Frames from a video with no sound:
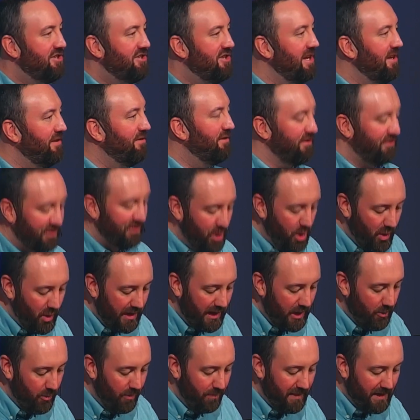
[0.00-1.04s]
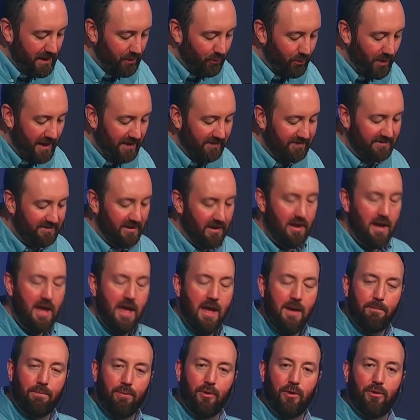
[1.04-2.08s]
Jesus knew he would be arrested,
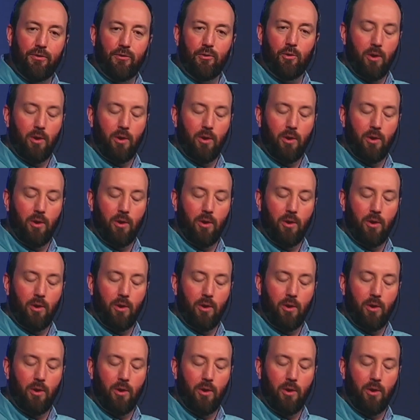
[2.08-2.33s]
put